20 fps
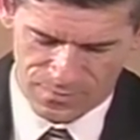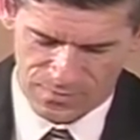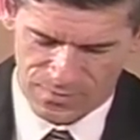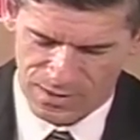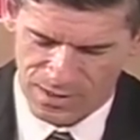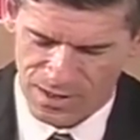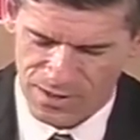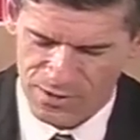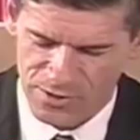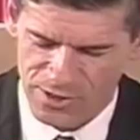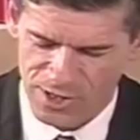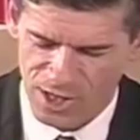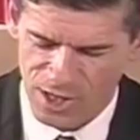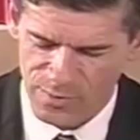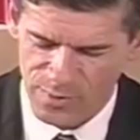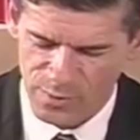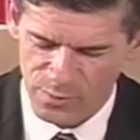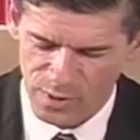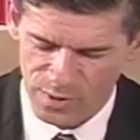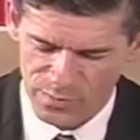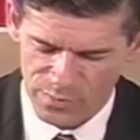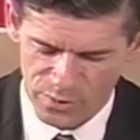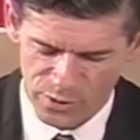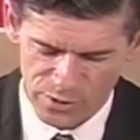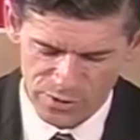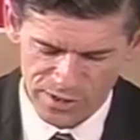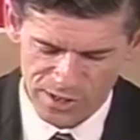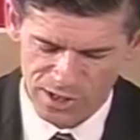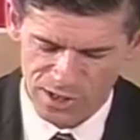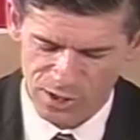Can you tell me what
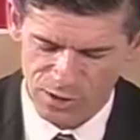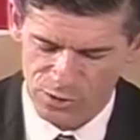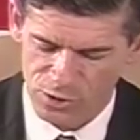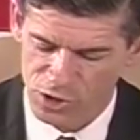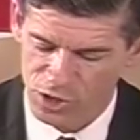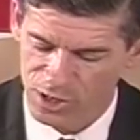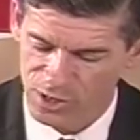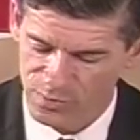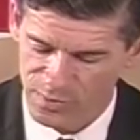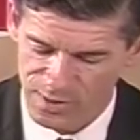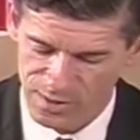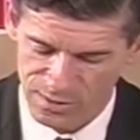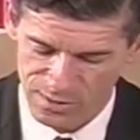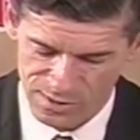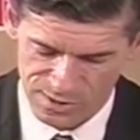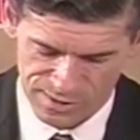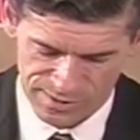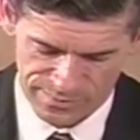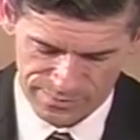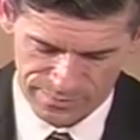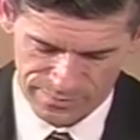persecution means?